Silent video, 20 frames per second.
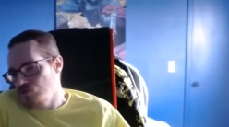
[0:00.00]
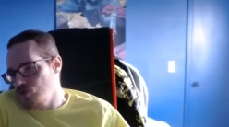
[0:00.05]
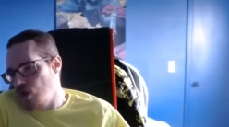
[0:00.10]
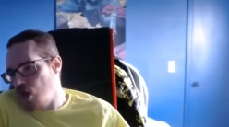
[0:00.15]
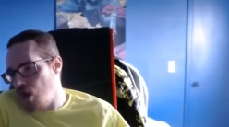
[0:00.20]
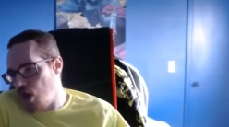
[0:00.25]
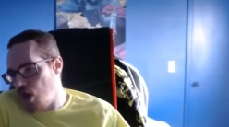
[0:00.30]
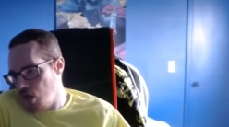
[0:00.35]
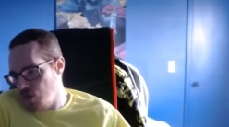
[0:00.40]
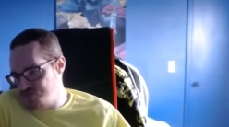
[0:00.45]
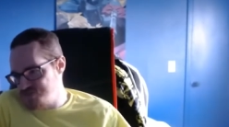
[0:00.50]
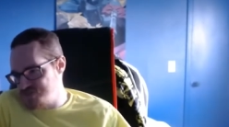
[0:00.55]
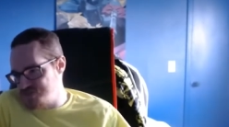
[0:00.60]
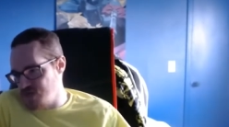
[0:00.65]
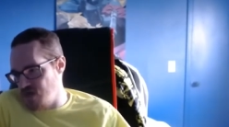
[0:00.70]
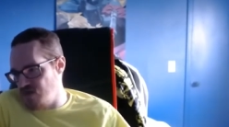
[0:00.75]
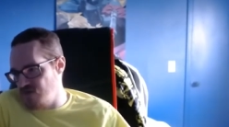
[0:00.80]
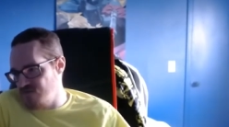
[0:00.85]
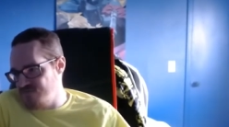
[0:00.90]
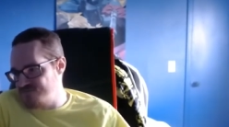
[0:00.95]

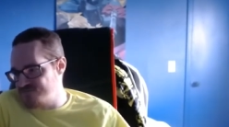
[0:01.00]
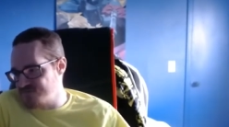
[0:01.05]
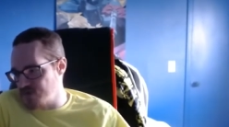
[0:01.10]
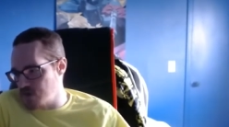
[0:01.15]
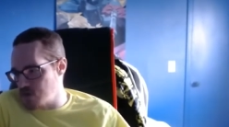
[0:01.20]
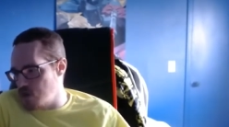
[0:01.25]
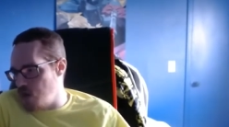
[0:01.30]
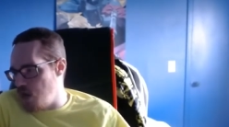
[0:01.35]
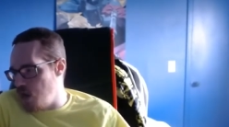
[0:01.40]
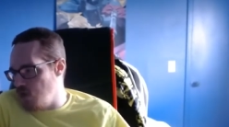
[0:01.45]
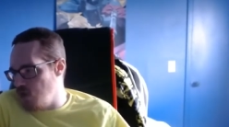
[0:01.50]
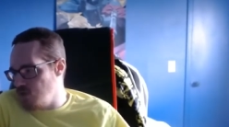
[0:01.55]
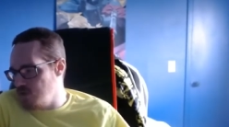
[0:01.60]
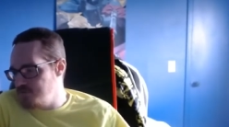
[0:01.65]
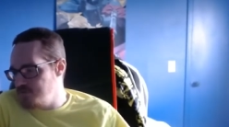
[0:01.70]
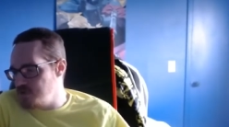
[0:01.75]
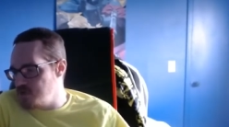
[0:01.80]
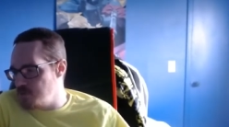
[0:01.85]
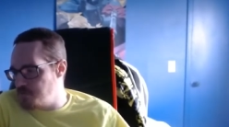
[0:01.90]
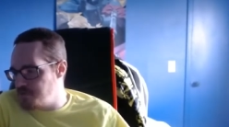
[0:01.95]
Also, for all
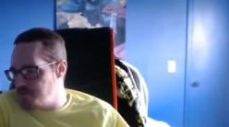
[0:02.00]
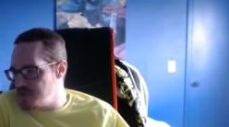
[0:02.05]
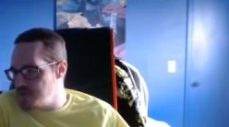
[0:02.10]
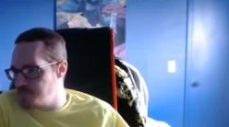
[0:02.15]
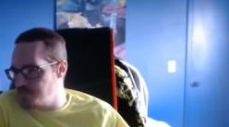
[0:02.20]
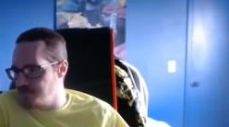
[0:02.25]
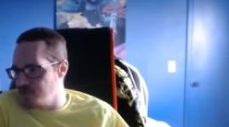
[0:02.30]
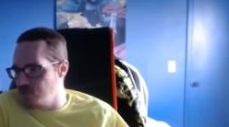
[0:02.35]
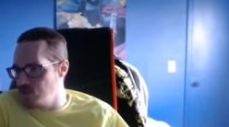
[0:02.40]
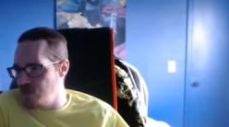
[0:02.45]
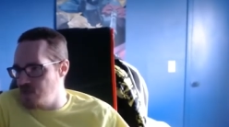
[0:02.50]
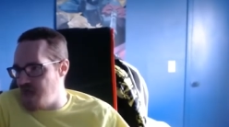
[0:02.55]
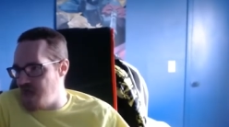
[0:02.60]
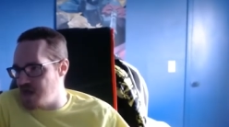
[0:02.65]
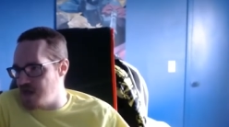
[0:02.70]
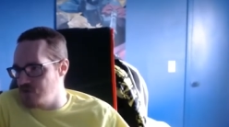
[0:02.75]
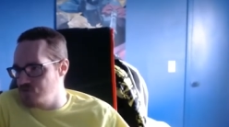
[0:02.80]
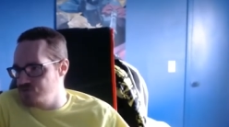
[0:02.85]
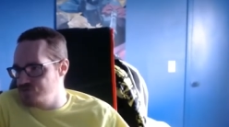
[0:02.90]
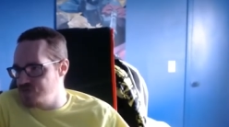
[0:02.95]
of you people
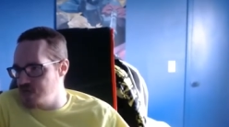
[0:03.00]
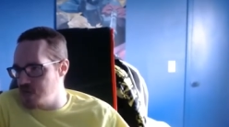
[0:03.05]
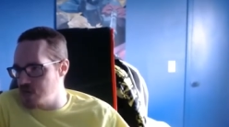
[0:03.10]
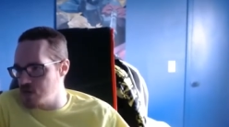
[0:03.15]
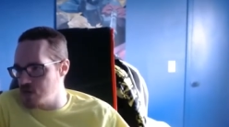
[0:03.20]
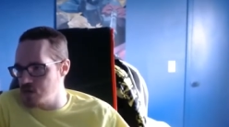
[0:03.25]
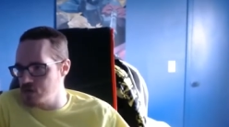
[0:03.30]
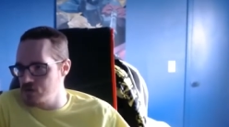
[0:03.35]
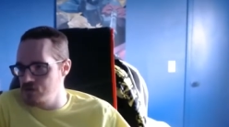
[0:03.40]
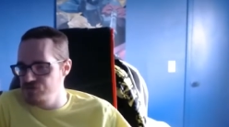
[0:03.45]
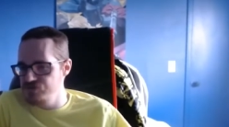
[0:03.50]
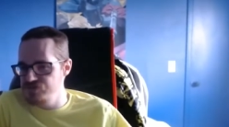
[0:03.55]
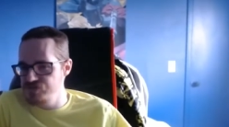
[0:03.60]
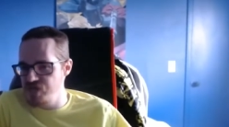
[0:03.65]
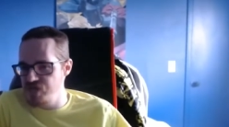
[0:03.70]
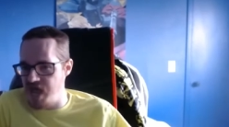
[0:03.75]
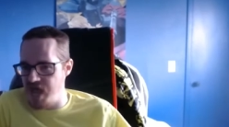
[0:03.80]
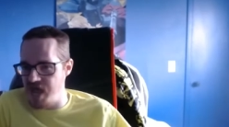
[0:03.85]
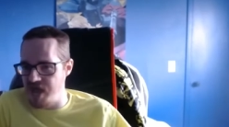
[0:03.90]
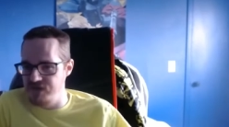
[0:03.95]
out there
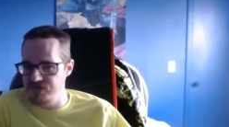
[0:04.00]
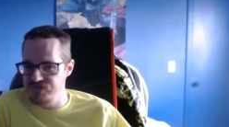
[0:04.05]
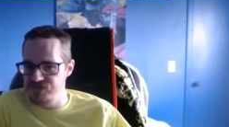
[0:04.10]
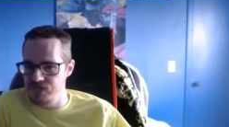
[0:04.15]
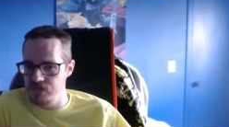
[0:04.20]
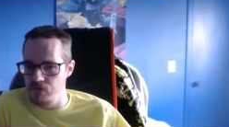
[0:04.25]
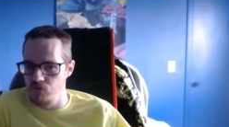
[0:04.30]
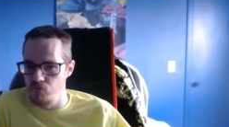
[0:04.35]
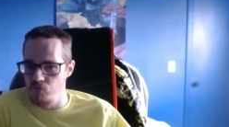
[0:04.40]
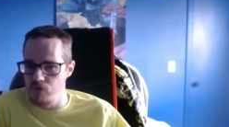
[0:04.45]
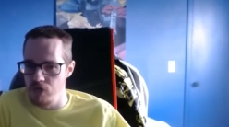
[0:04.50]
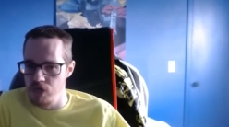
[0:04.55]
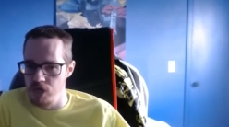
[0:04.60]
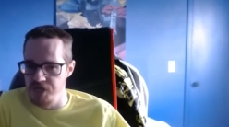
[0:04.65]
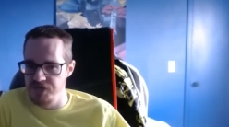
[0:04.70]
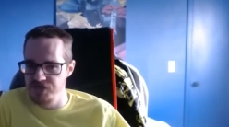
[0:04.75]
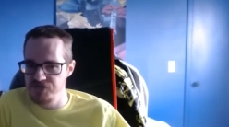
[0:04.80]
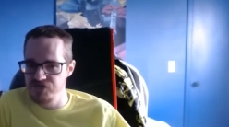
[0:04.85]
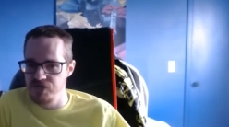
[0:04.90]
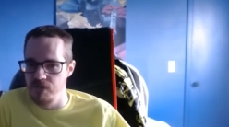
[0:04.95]
that
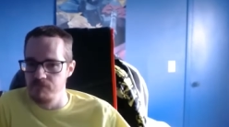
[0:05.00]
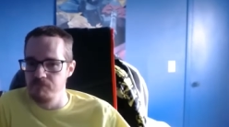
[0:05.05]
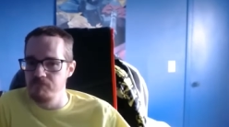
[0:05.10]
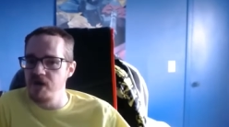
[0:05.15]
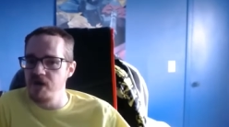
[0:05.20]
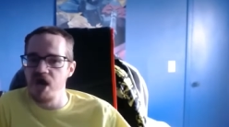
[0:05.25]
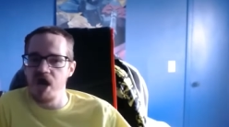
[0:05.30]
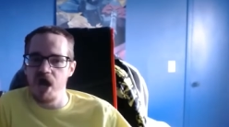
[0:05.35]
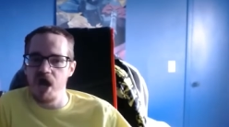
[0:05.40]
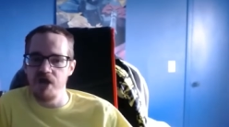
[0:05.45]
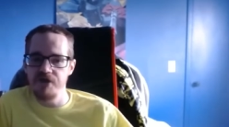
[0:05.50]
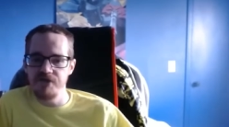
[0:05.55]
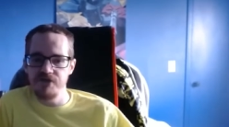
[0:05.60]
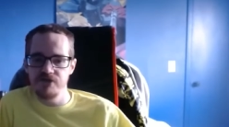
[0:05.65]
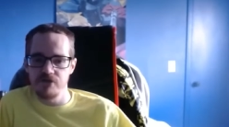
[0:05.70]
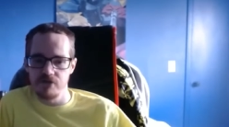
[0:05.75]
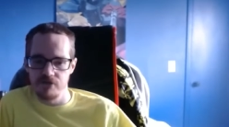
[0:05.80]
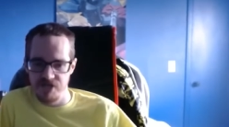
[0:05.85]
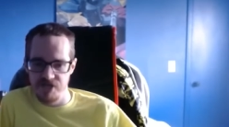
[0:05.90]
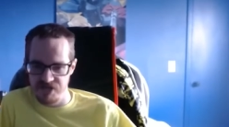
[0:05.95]
want to mod
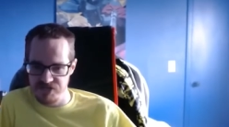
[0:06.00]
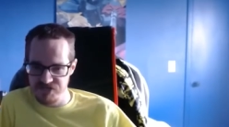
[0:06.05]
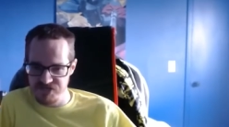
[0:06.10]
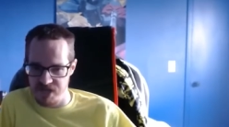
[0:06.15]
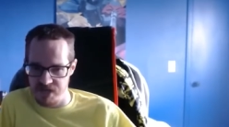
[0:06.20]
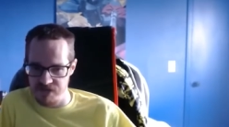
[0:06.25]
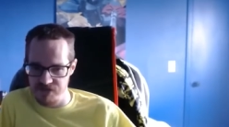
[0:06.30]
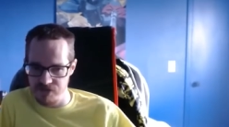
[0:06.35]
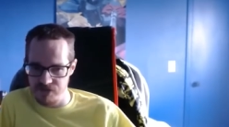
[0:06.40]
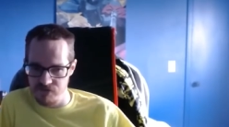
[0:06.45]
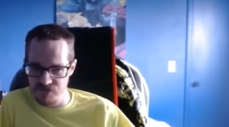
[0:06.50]
your Nintendo